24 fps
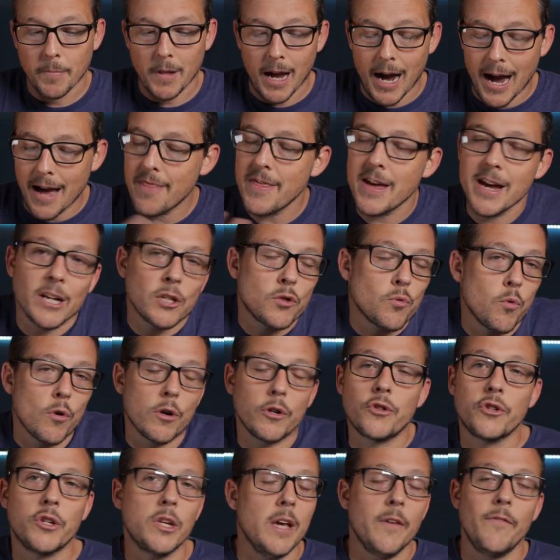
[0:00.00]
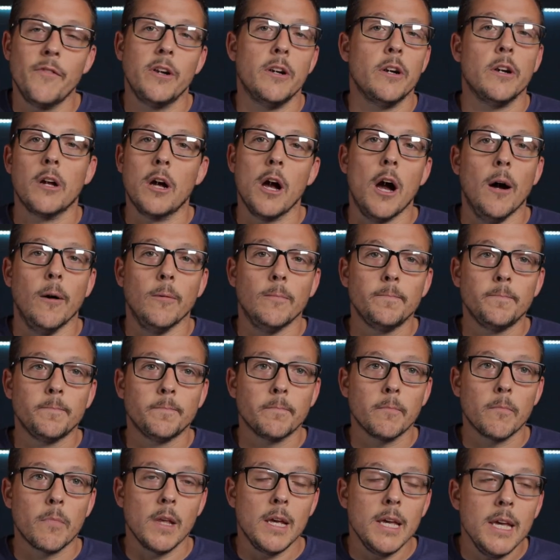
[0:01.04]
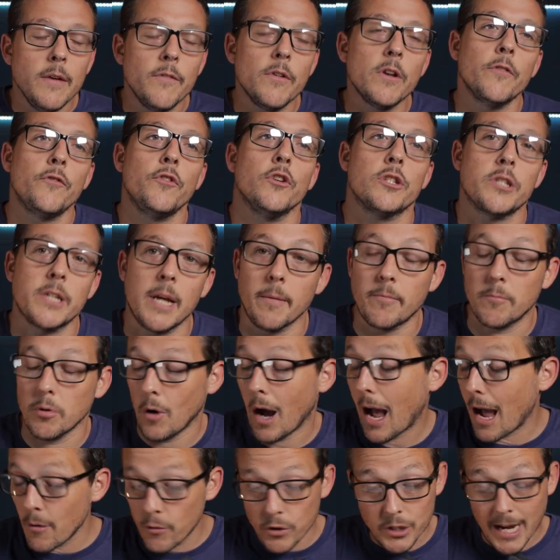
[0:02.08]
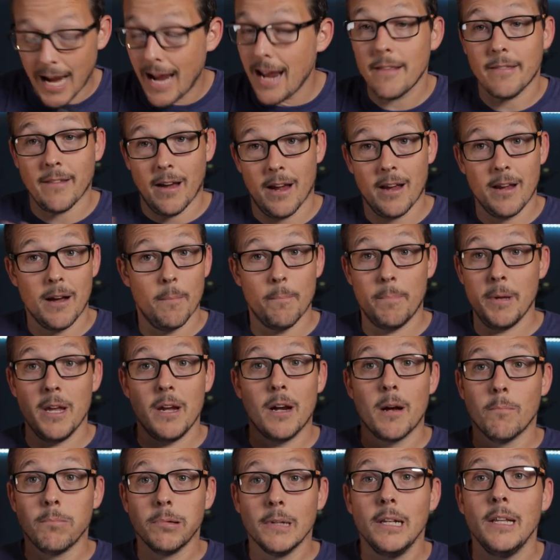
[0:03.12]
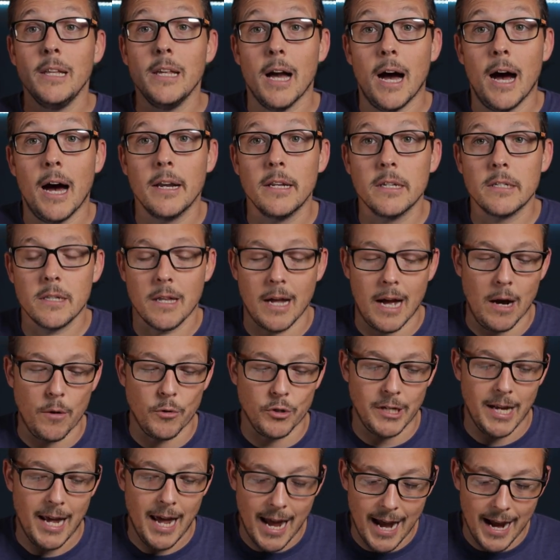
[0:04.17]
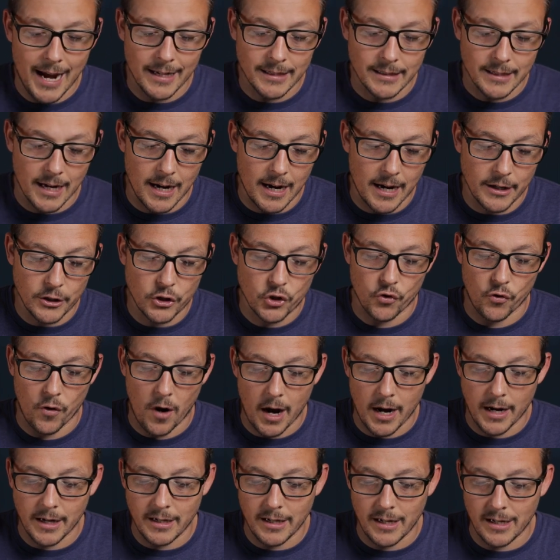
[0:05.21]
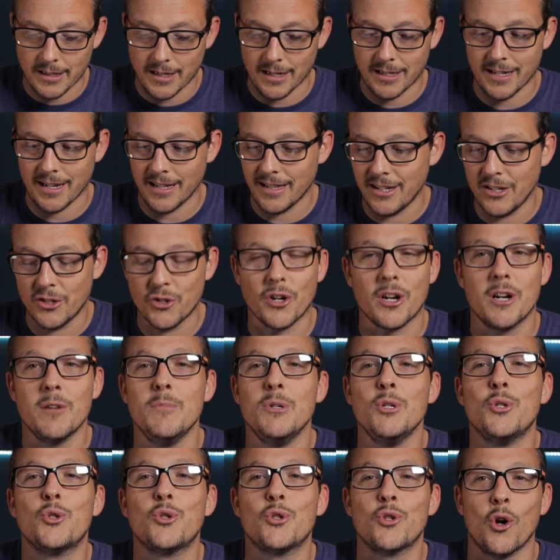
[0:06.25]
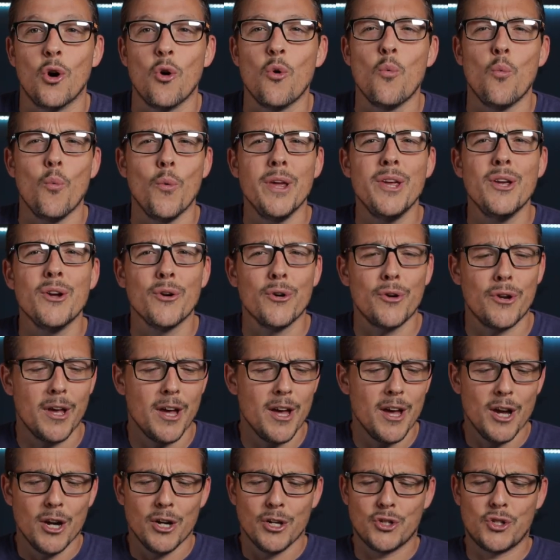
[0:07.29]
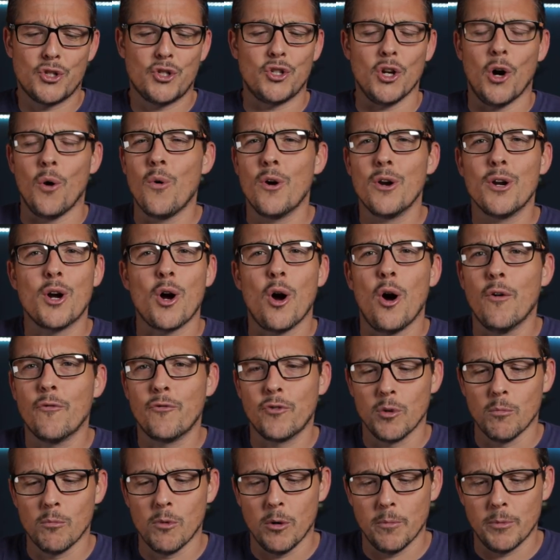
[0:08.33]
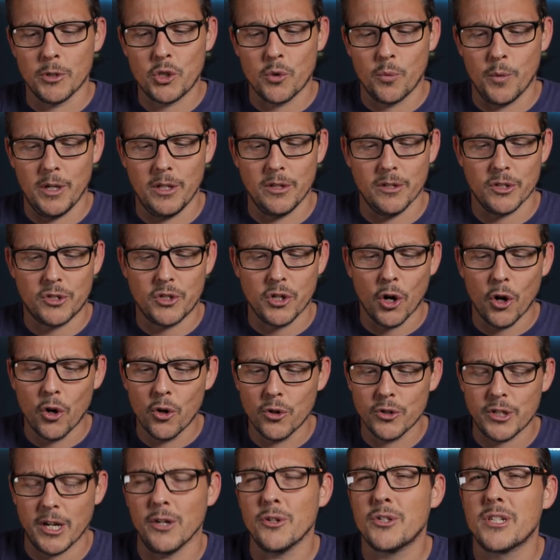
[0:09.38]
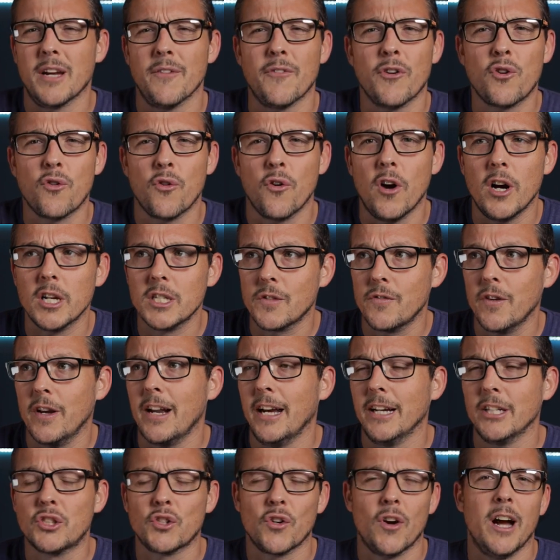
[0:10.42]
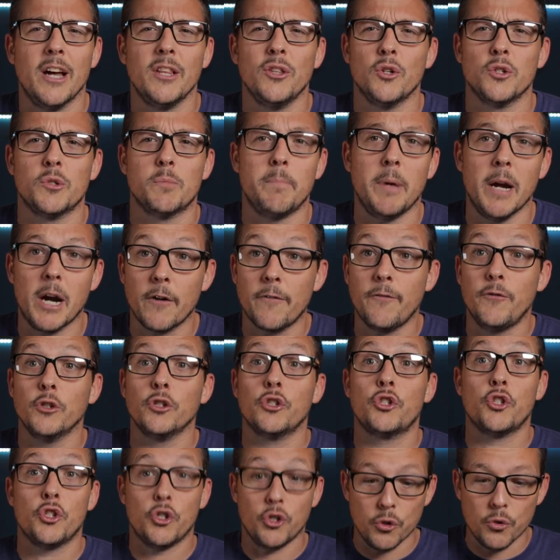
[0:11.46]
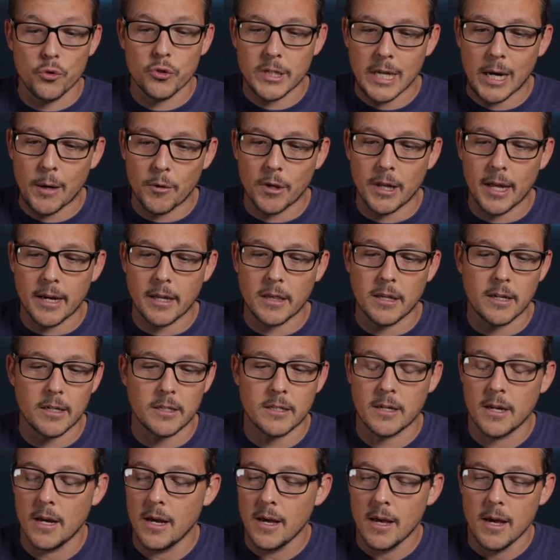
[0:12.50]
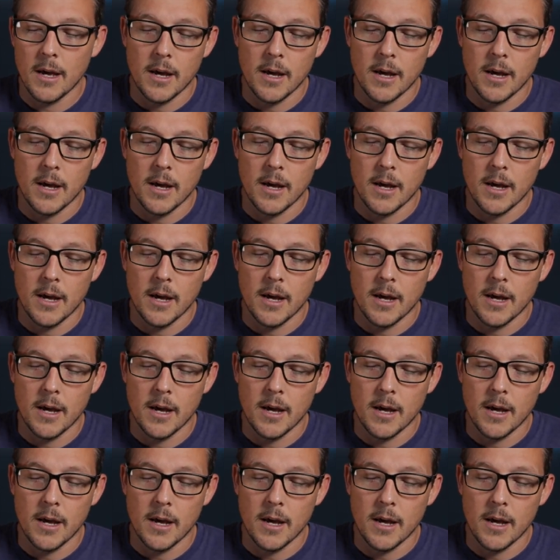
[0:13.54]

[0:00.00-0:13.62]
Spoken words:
I think it's worth giving it a go. Even if you're skeptical, I was anti. I'm being completely honest. I was anti trying these. I said, these are going to be so weird, so uncomfortable between the toes. I used to have a CrossFit. I tried those barefoot shoes that were like this.